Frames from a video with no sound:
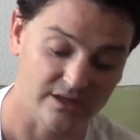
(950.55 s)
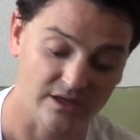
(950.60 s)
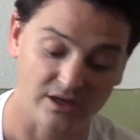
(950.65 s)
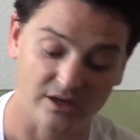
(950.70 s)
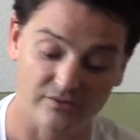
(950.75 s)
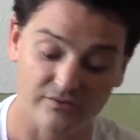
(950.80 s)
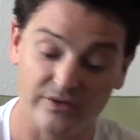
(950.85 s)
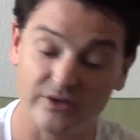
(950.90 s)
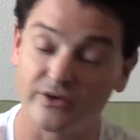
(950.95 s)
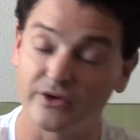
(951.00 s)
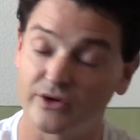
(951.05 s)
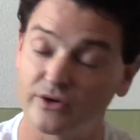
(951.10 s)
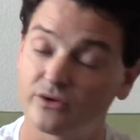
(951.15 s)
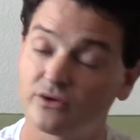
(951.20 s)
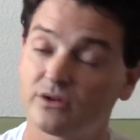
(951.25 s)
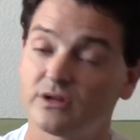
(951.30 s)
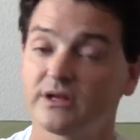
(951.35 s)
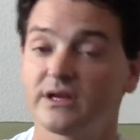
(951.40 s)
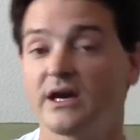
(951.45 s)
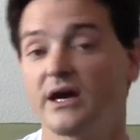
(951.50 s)

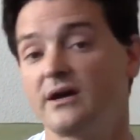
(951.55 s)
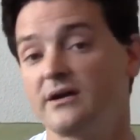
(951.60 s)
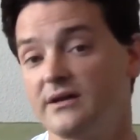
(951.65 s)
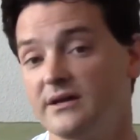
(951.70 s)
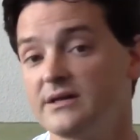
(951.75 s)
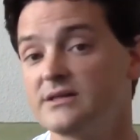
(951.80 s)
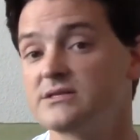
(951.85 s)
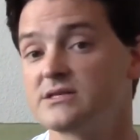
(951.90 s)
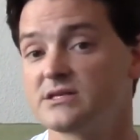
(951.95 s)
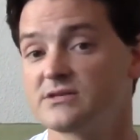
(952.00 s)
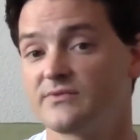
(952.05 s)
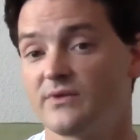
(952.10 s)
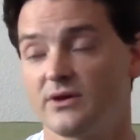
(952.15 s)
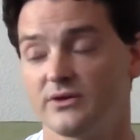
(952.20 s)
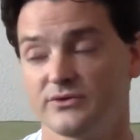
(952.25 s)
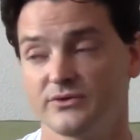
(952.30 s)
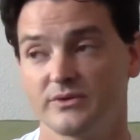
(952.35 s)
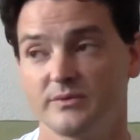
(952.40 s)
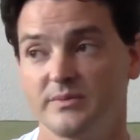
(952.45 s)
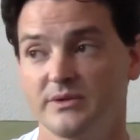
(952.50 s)
early on is his
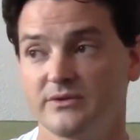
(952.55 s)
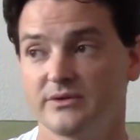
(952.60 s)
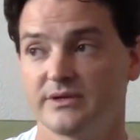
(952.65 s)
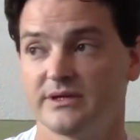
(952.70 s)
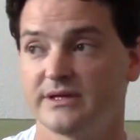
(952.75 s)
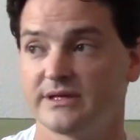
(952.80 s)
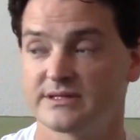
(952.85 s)
vulnerability.